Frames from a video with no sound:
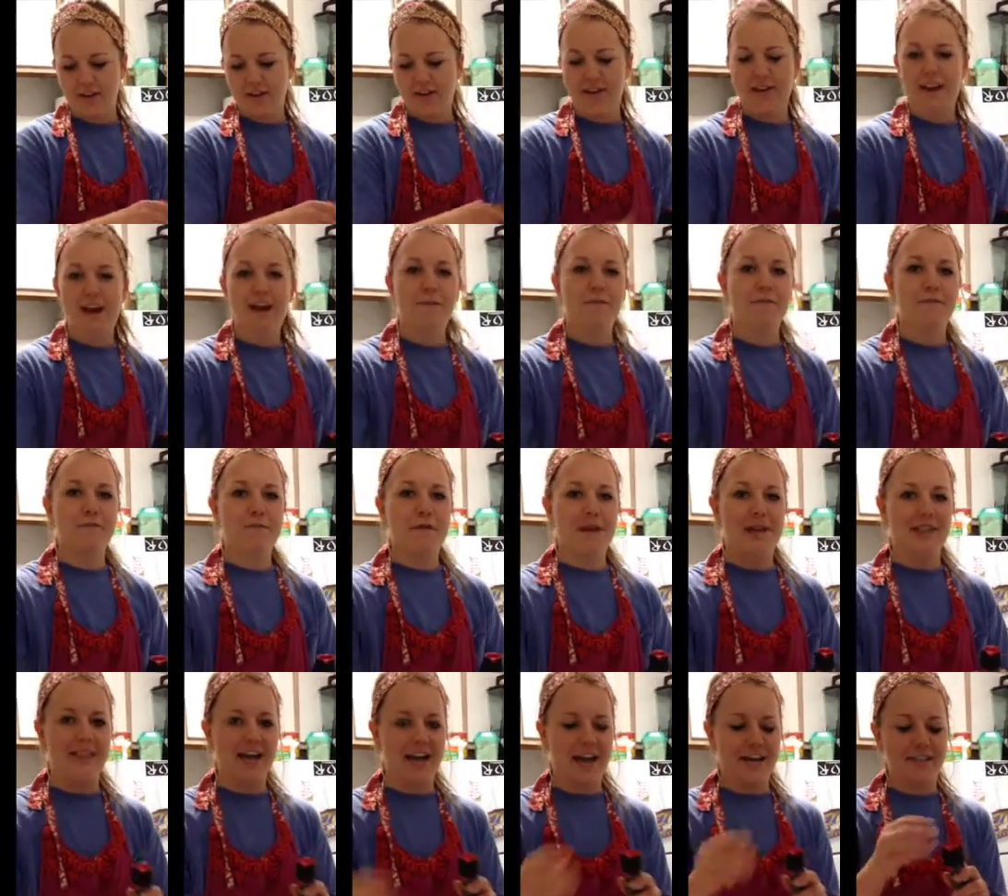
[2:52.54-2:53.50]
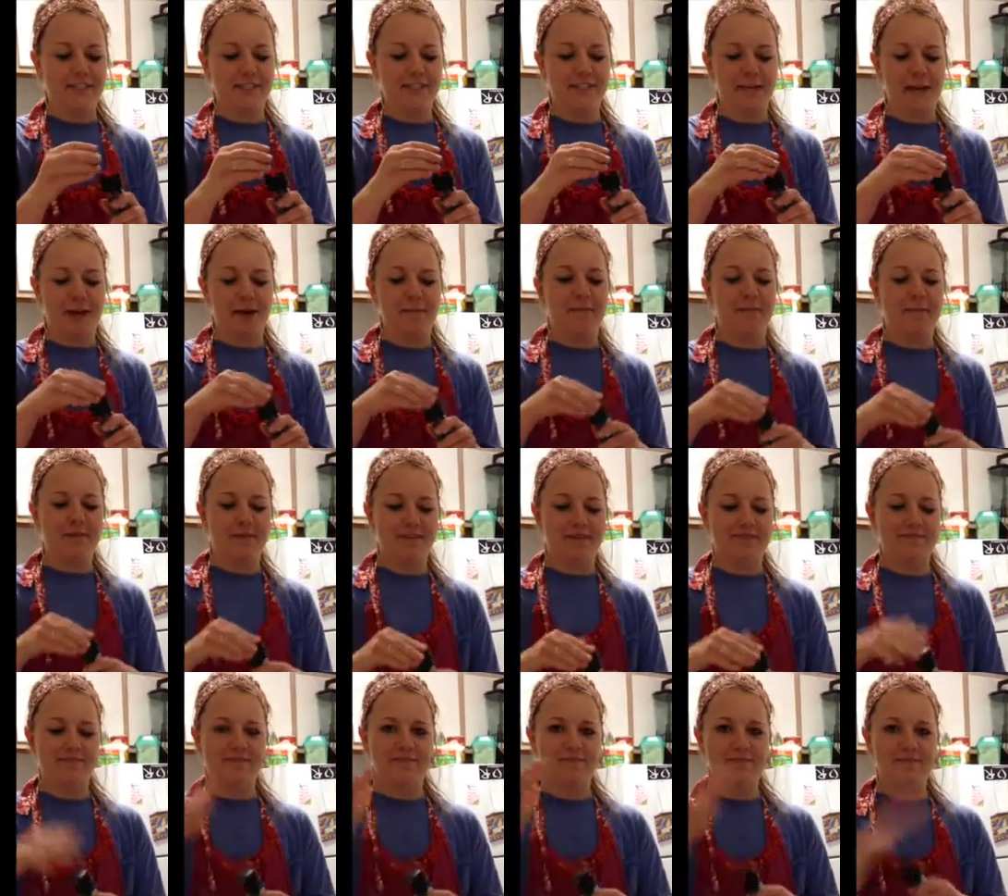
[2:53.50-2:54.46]
And now for my last step,
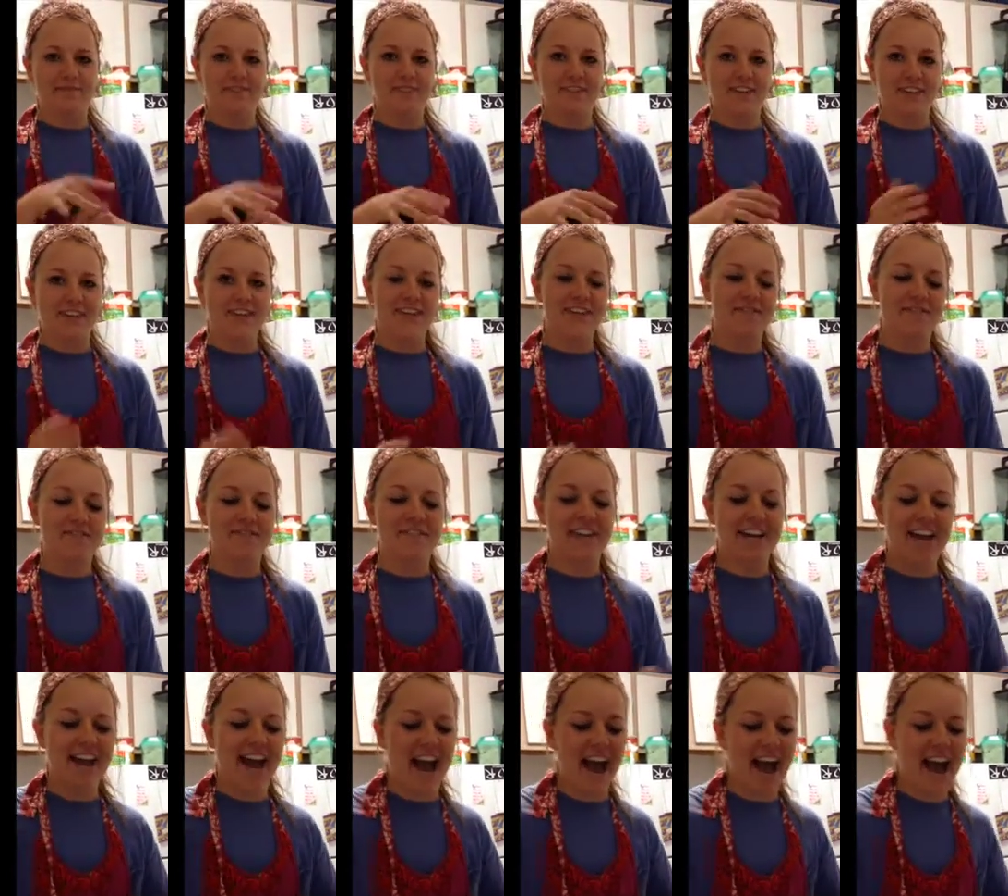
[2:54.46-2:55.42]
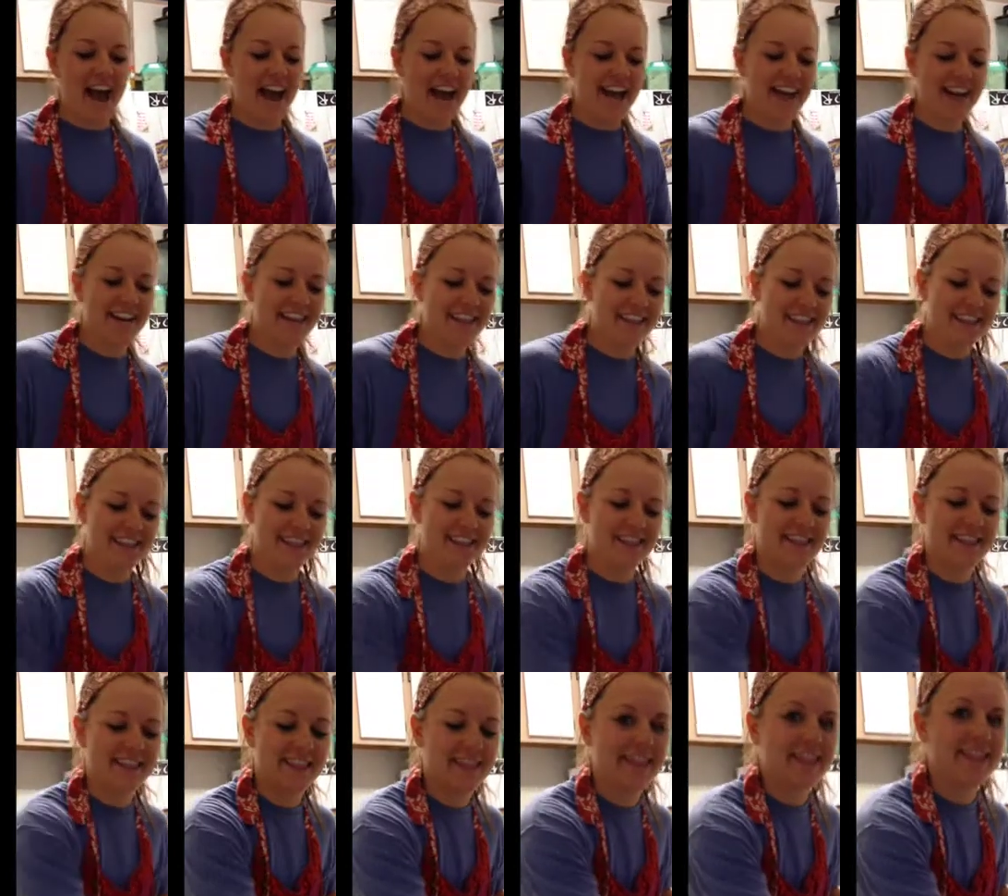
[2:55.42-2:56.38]
I'm going to add
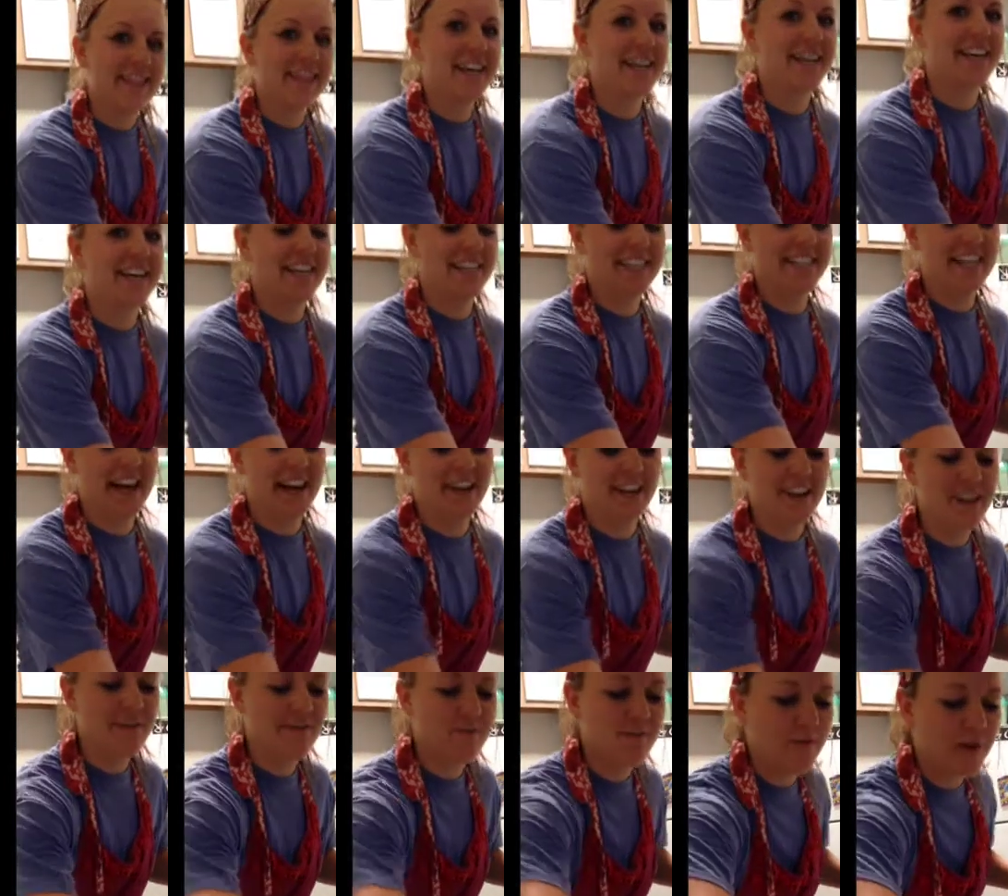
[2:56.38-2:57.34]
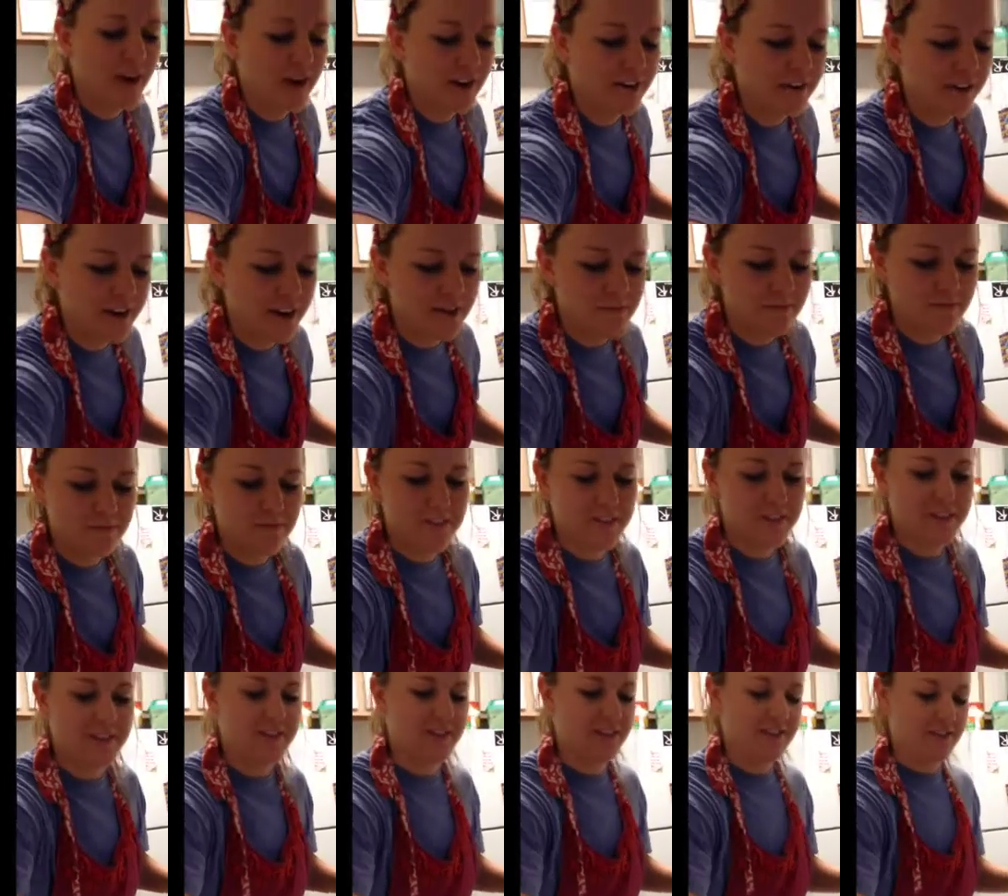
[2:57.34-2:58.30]
the Italian
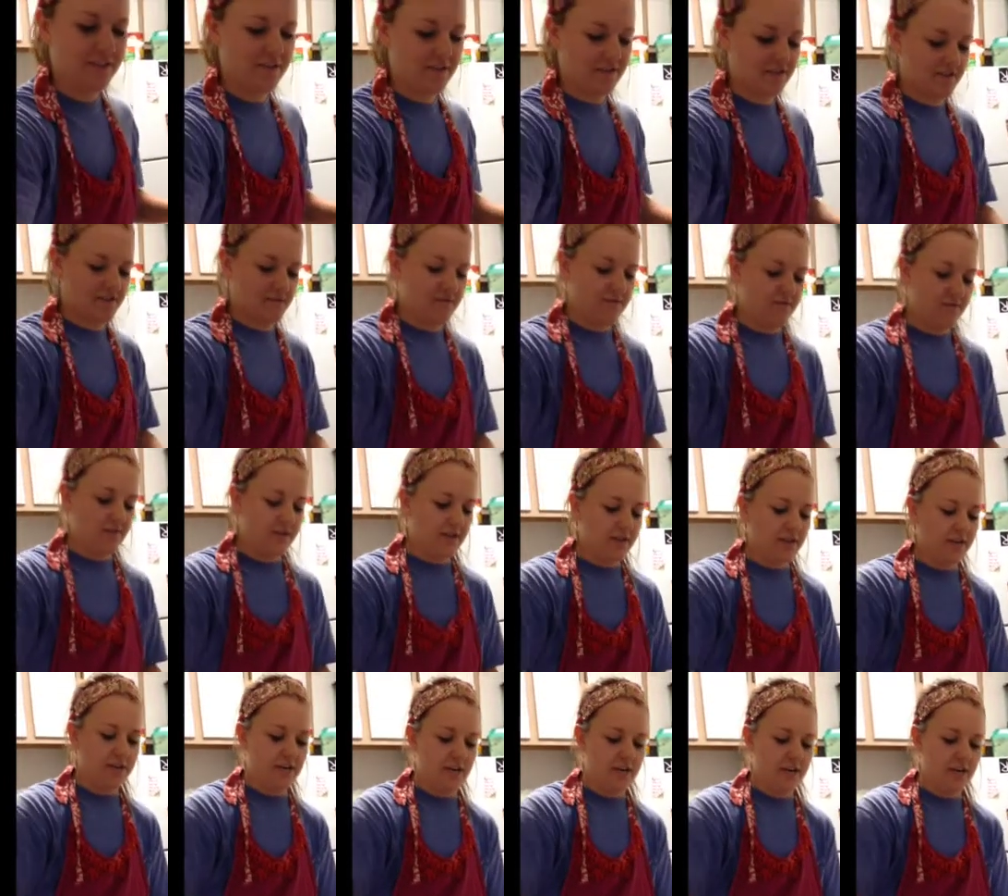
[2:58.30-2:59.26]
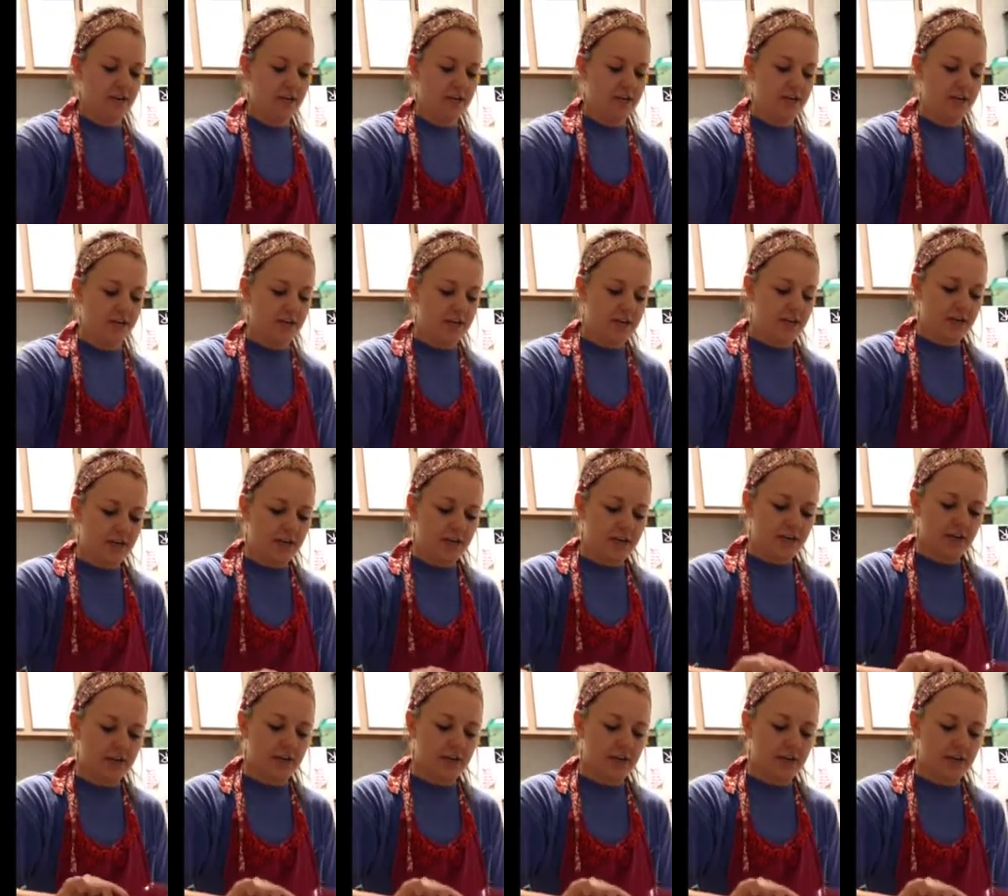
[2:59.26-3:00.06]
breadcrumbs in here.